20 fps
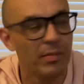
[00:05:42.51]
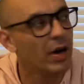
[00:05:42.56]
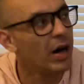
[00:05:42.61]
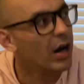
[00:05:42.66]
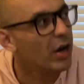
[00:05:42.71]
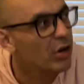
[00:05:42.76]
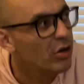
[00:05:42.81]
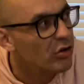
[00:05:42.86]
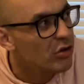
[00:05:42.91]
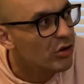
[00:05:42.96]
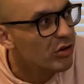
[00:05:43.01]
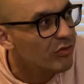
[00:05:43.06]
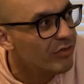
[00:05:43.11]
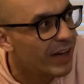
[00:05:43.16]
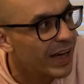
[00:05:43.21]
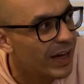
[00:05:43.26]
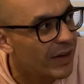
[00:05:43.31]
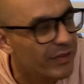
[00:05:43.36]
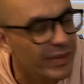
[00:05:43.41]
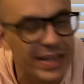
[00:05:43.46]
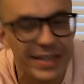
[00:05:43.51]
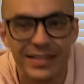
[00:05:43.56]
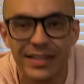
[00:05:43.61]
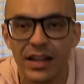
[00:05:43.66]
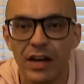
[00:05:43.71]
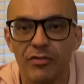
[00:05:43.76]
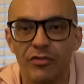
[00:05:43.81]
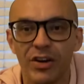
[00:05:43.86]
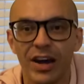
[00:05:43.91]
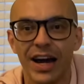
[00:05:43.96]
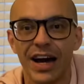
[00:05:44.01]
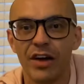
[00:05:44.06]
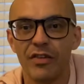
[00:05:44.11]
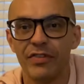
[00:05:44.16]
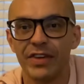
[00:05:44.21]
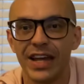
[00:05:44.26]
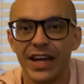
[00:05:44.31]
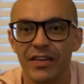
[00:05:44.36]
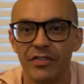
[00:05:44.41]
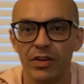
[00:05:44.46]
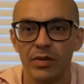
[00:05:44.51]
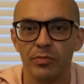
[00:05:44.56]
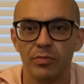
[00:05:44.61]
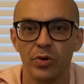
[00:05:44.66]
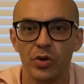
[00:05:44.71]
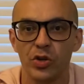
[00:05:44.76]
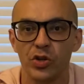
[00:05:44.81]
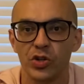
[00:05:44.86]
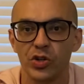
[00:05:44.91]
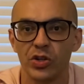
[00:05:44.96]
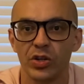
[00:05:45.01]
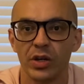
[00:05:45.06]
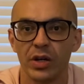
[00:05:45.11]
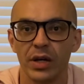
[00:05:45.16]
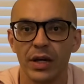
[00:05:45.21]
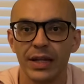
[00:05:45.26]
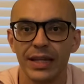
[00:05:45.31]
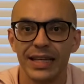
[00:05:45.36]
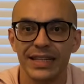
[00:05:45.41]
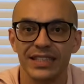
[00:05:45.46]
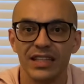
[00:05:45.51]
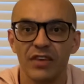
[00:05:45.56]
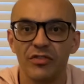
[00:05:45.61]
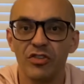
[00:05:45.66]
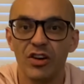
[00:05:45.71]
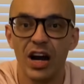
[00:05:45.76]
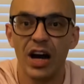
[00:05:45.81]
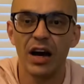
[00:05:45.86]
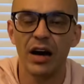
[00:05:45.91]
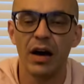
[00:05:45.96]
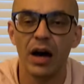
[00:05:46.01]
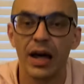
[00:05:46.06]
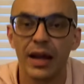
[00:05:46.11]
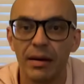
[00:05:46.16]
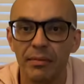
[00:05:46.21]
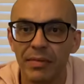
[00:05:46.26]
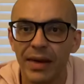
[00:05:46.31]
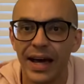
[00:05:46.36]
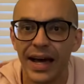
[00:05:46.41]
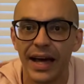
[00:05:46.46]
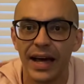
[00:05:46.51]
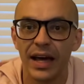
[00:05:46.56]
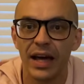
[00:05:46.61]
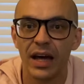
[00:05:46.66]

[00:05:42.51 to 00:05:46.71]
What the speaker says: I look around, there's another guy over there in the bush. There's another guy, and I'm like,